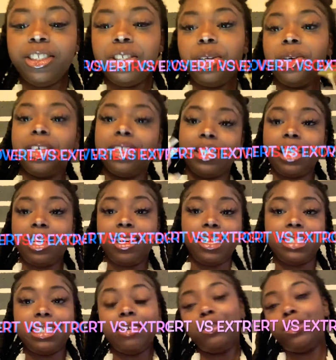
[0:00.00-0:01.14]
you consider
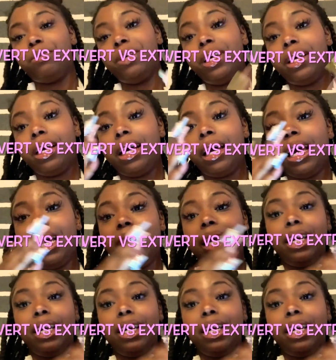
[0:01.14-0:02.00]
yourself to be a, a